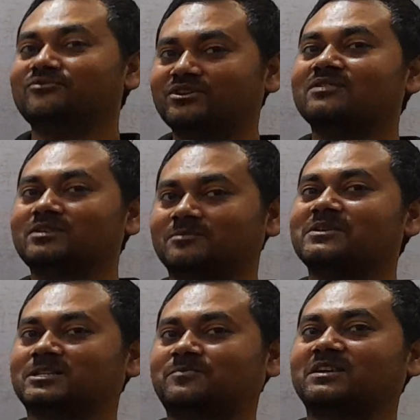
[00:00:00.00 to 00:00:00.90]
we will be
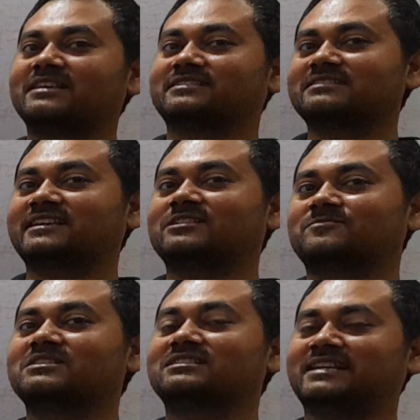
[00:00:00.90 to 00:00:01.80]
experiencing the
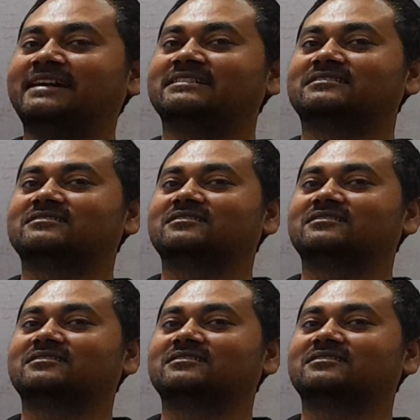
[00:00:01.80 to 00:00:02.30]
spring tide?